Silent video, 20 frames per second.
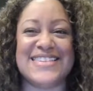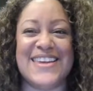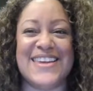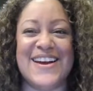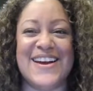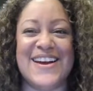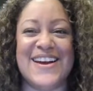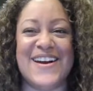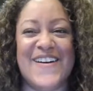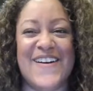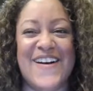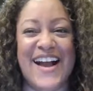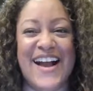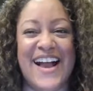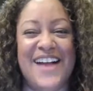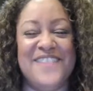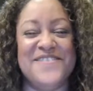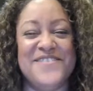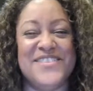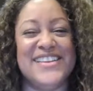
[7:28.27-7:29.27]
So
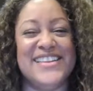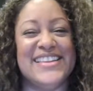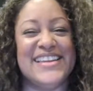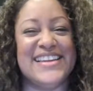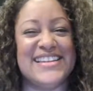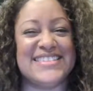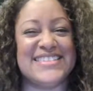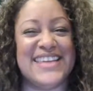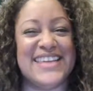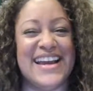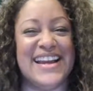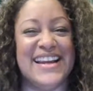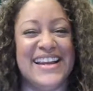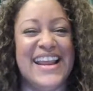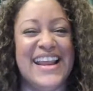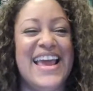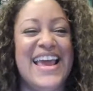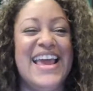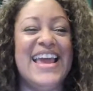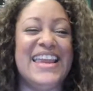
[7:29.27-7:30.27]
I'm really
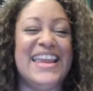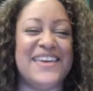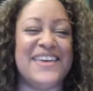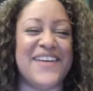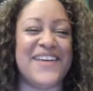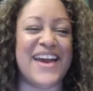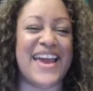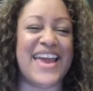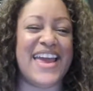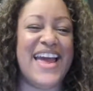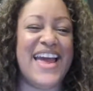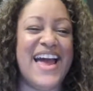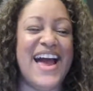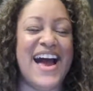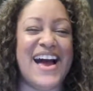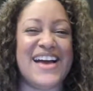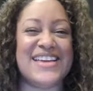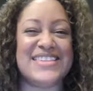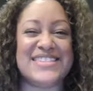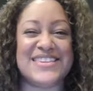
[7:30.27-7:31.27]
excited. Anyway,
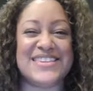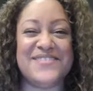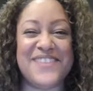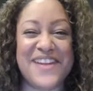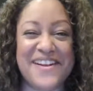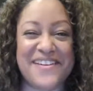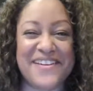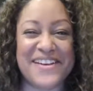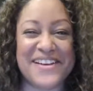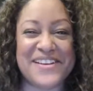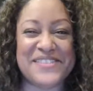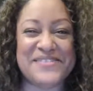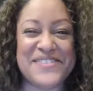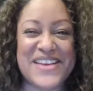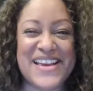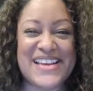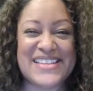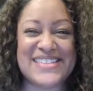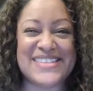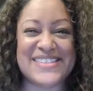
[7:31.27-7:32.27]
so welcome
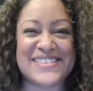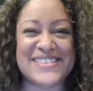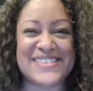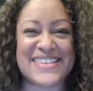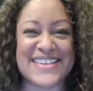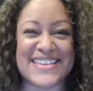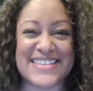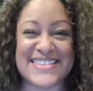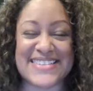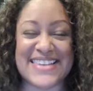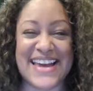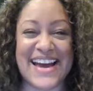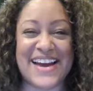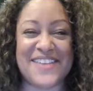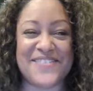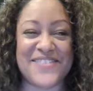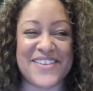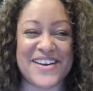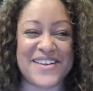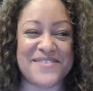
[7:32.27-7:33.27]
to this.
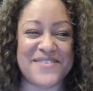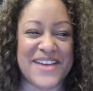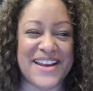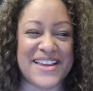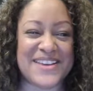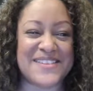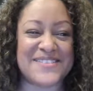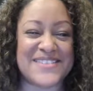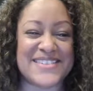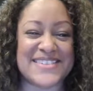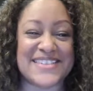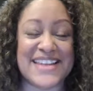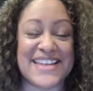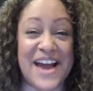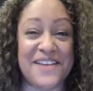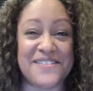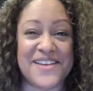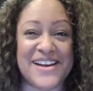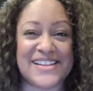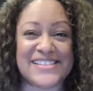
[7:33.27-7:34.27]
For anybody who is
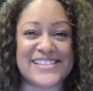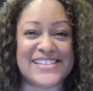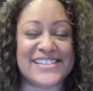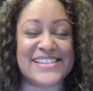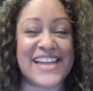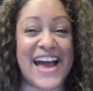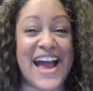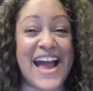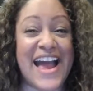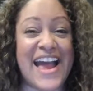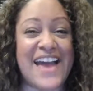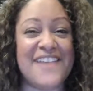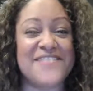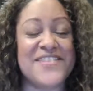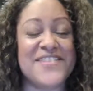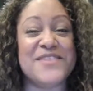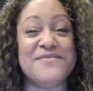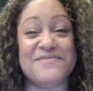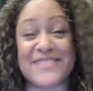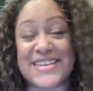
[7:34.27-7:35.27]
not watching live,
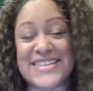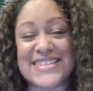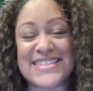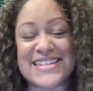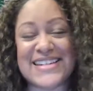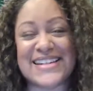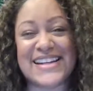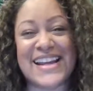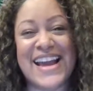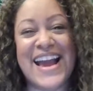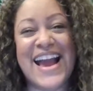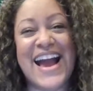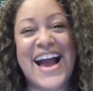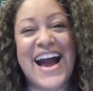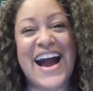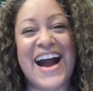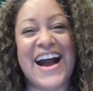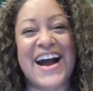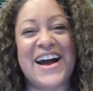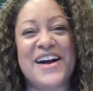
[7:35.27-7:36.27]
you missed it.
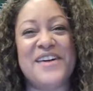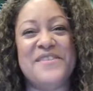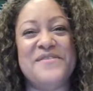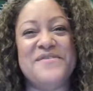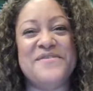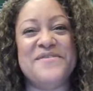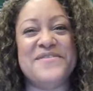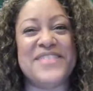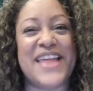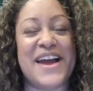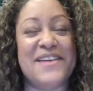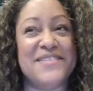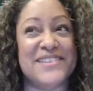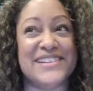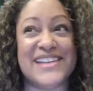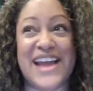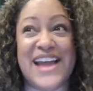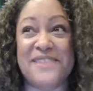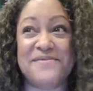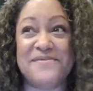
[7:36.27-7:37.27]
That
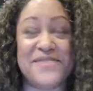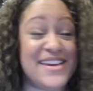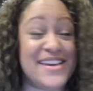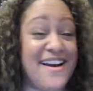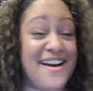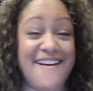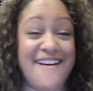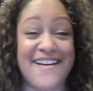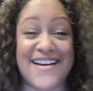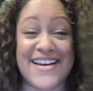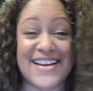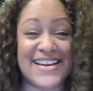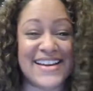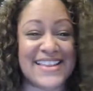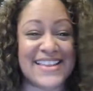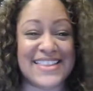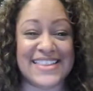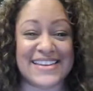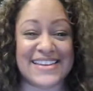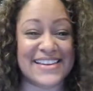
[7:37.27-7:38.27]
will not be on
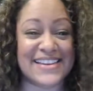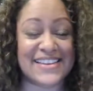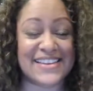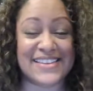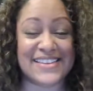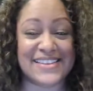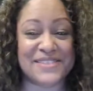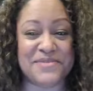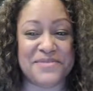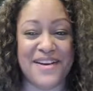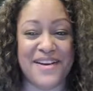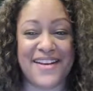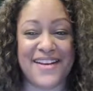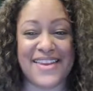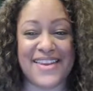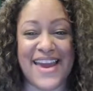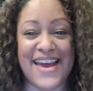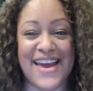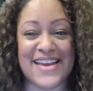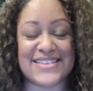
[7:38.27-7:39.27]
the
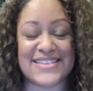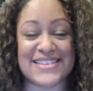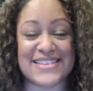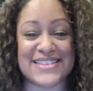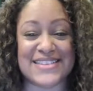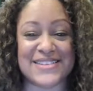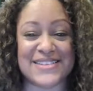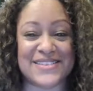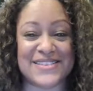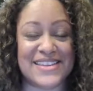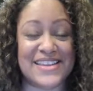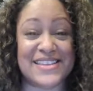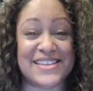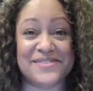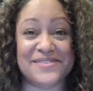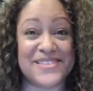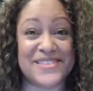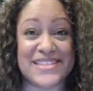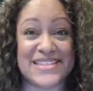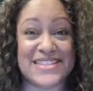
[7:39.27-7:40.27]
broadcast, and so
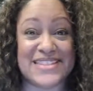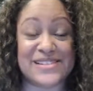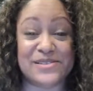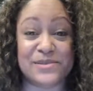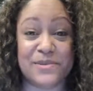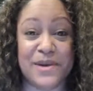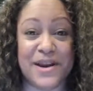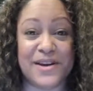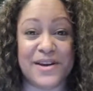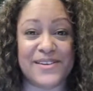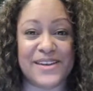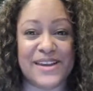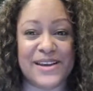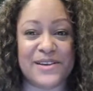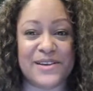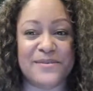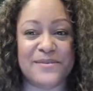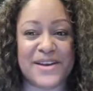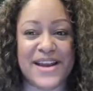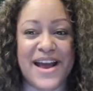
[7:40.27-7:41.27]
neither will this little part
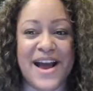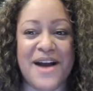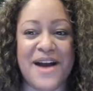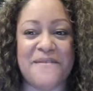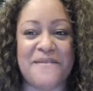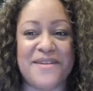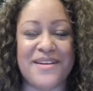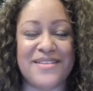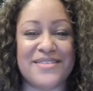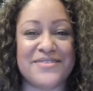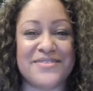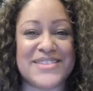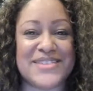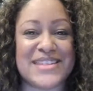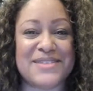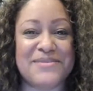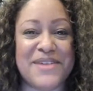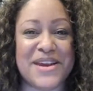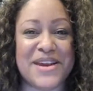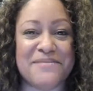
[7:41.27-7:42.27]
here. But welcome
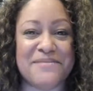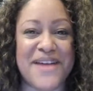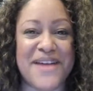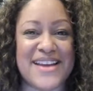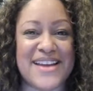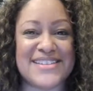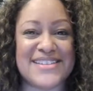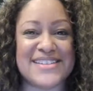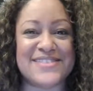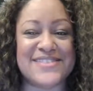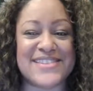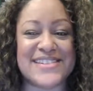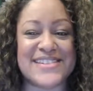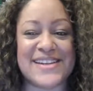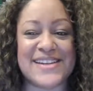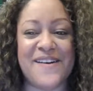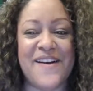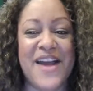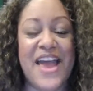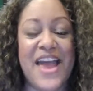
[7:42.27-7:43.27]
to the Meta Mind Shift
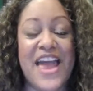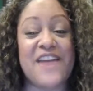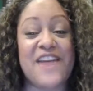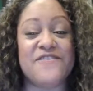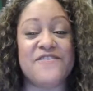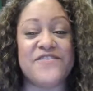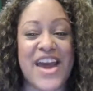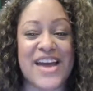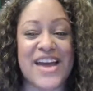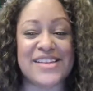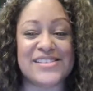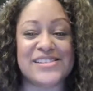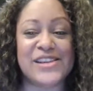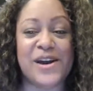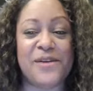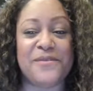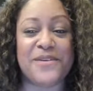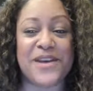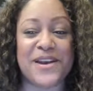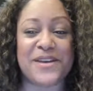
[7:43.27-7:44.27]
Show. In fact,
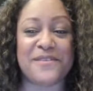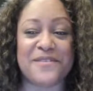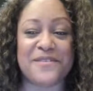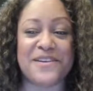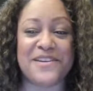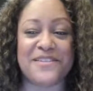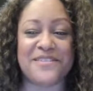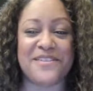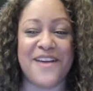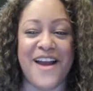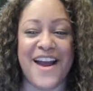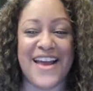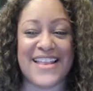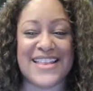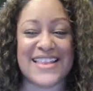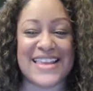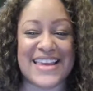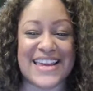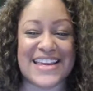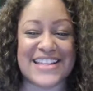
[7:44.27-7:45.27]
y'all, we're gonna
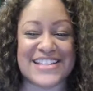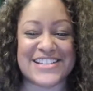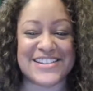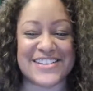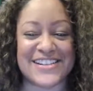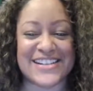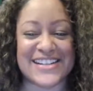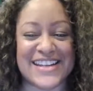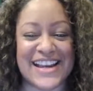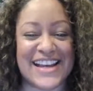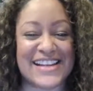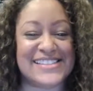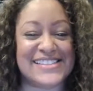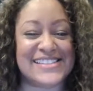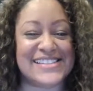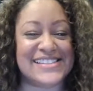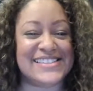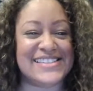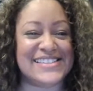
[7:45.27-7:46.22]
rerun the introduction.